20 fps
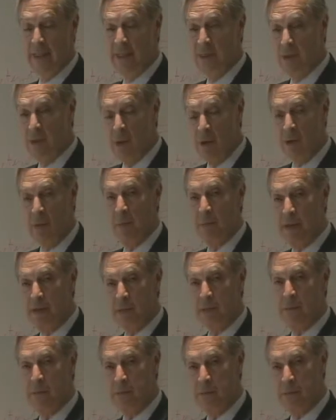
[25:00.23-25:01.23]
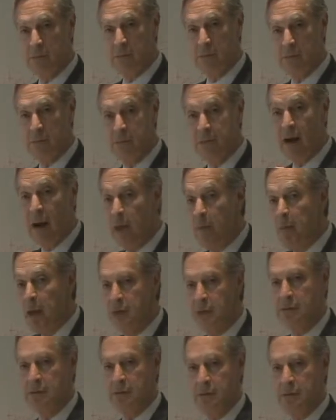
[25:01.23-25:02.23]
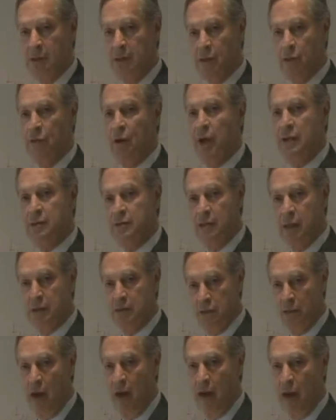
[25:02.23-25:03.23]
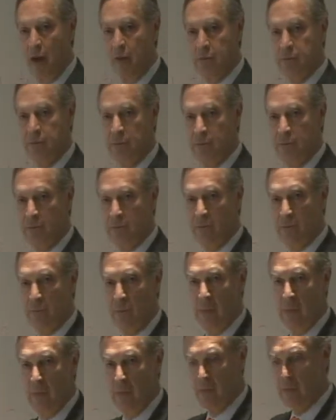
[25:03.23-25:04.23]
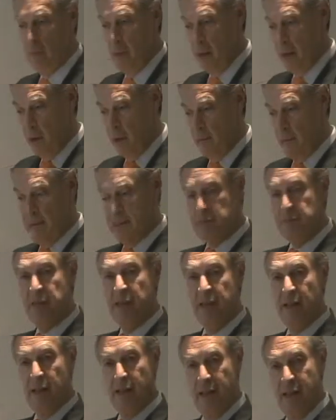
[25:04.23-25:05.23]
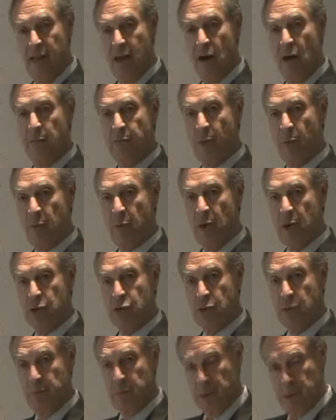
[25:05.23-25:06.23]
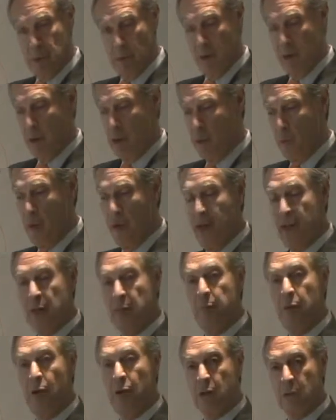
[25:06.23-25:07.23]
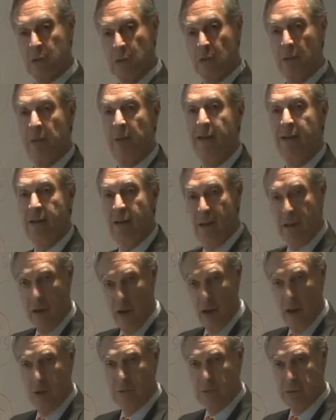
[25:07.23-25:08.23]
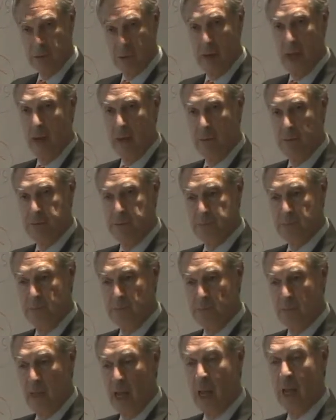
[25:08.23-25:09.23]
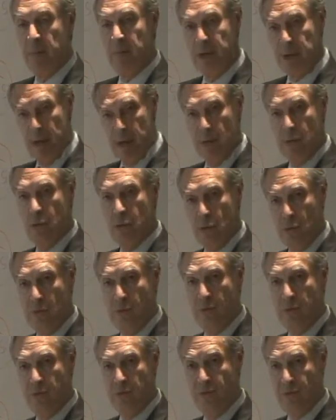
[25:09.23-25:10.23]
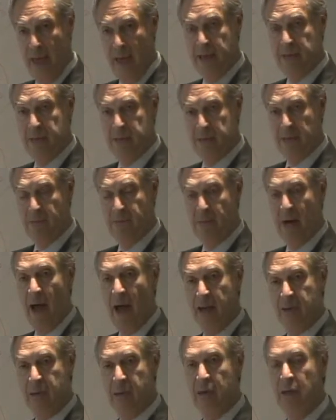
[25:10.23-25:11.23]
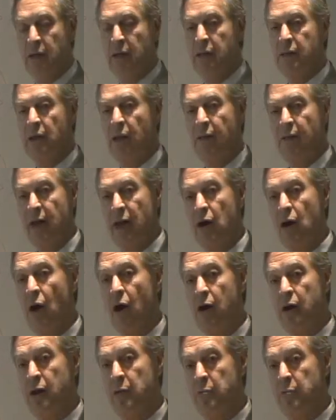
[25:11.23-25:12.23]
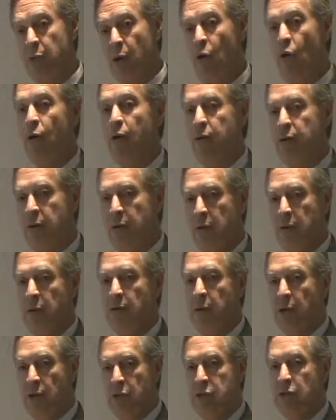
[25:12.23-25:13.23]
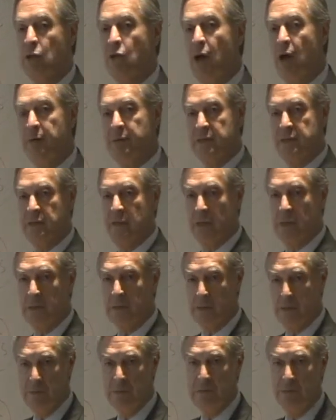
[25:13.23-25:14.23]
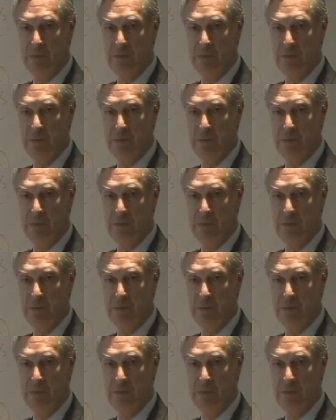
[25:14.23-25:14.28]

is one of the biggest dramas in the United States right now. many of these middle income population, particularly the one at the bottom of the middle income scale, are beginning to face the fact that they are unemployed because they don't have the skills.